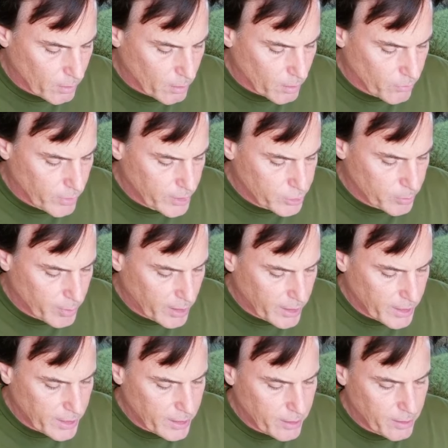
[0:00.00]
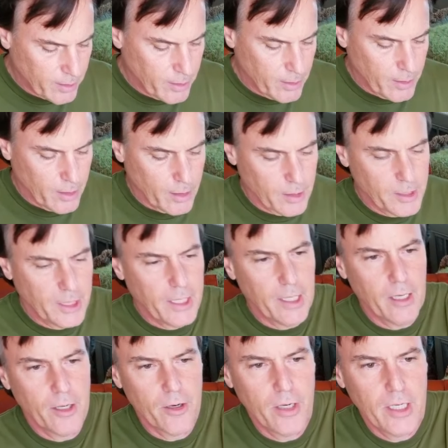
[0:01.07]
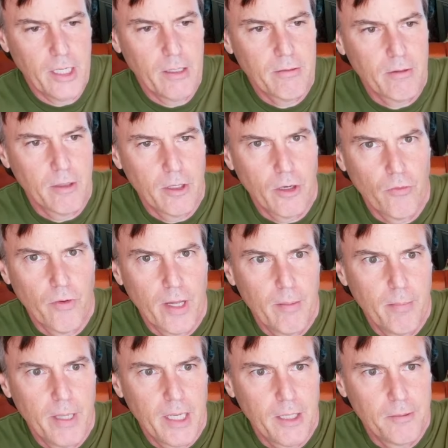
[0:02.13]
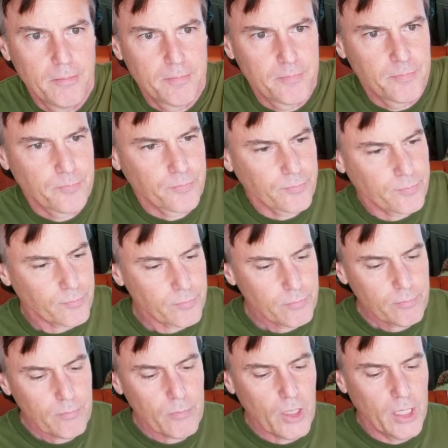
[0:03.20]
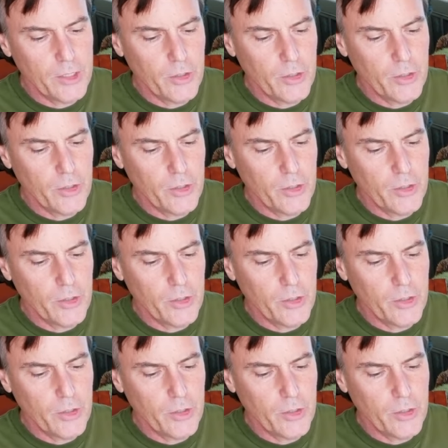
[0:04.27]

razor blade to get underneath the little red bit, and